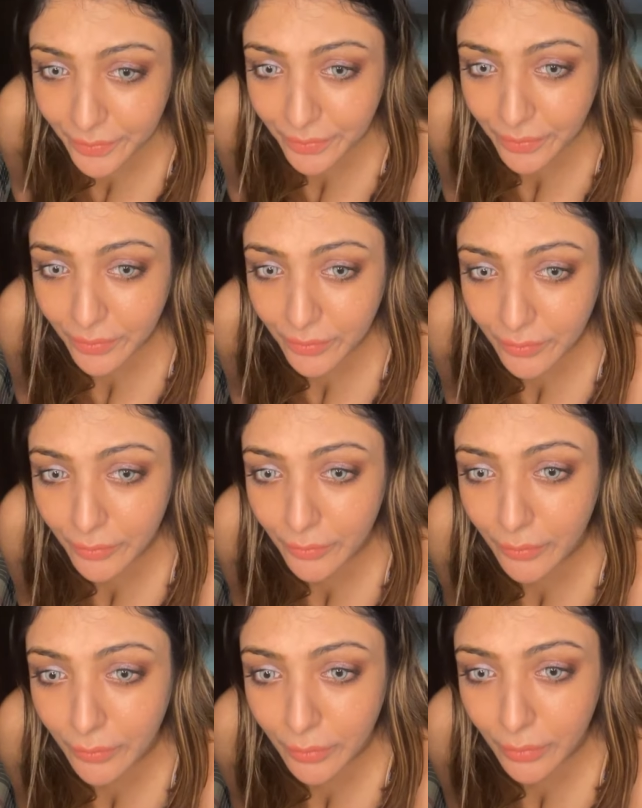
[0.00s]

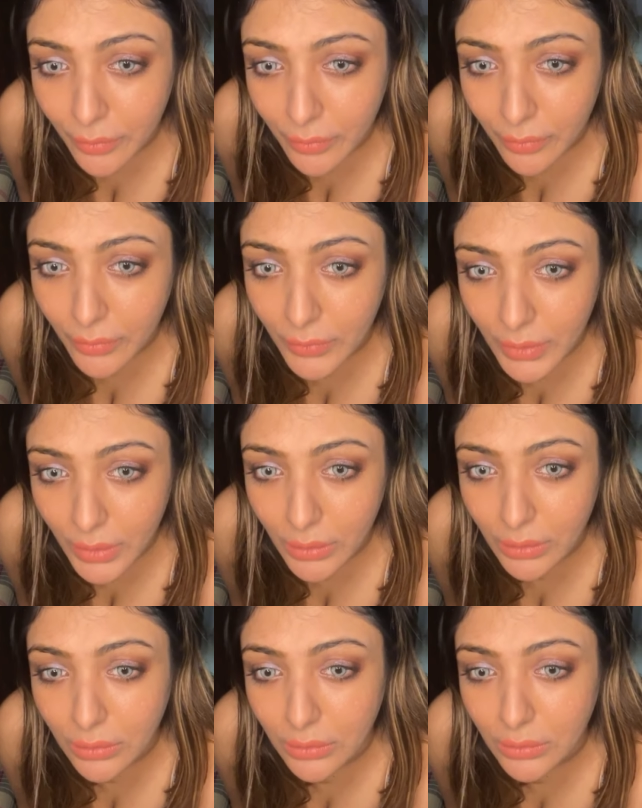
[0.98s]

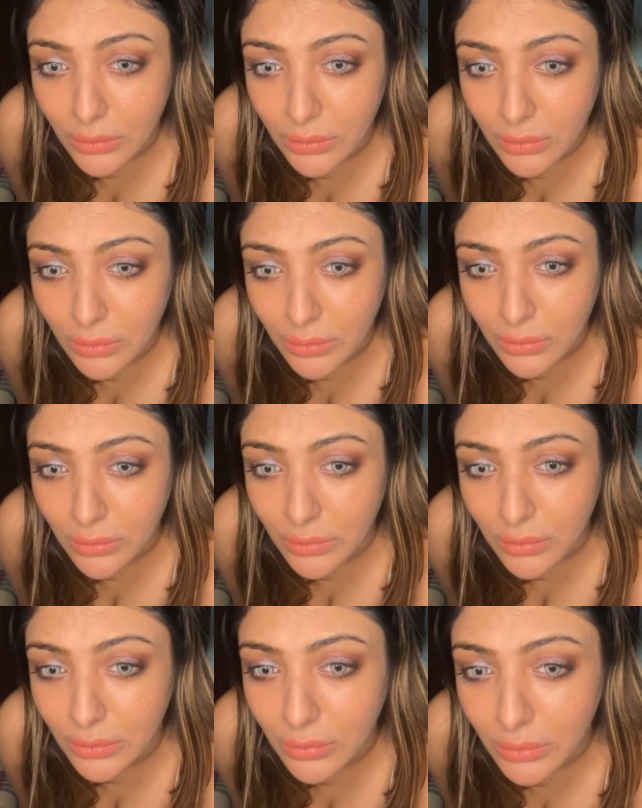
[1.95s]

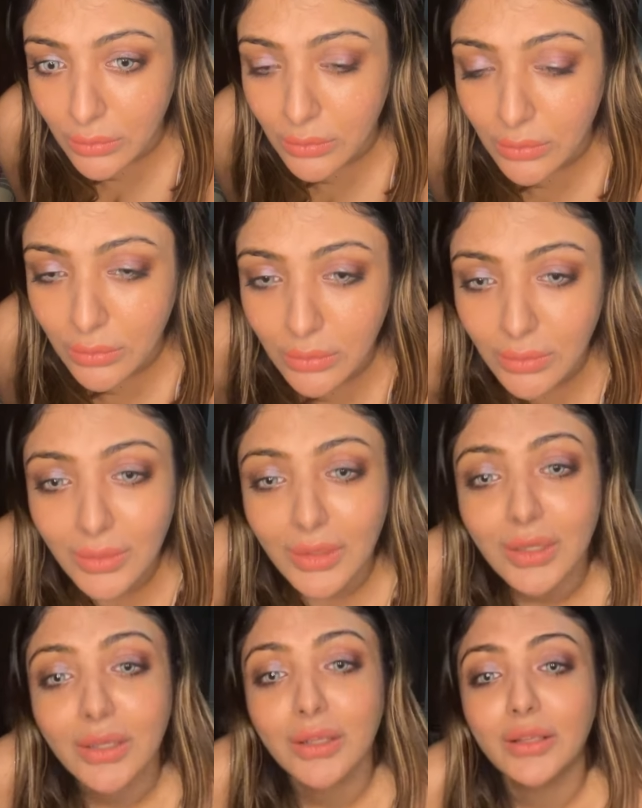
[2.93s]

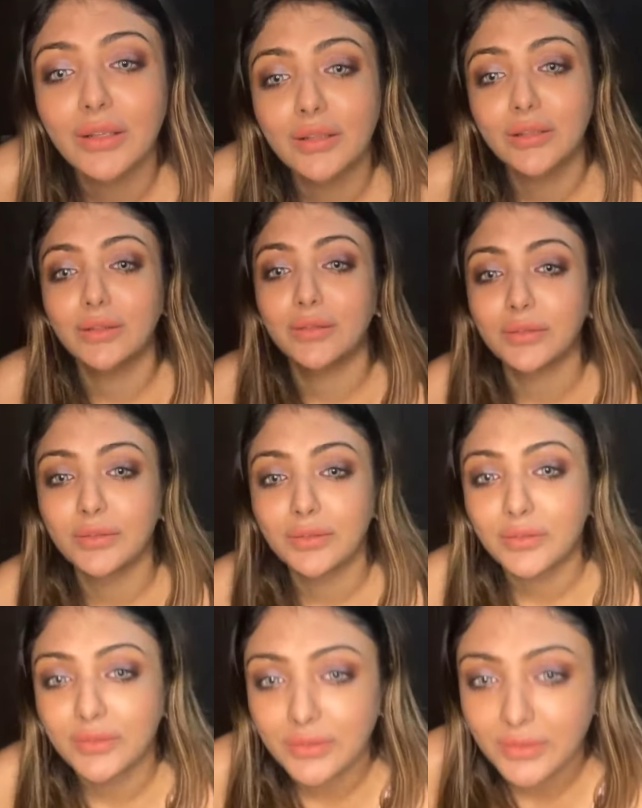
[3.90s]

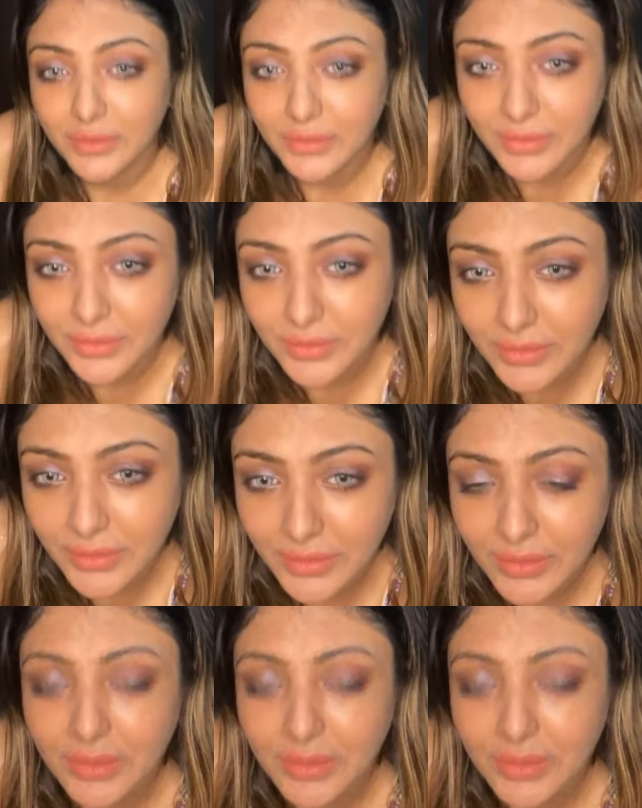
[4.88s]
Nothing is said.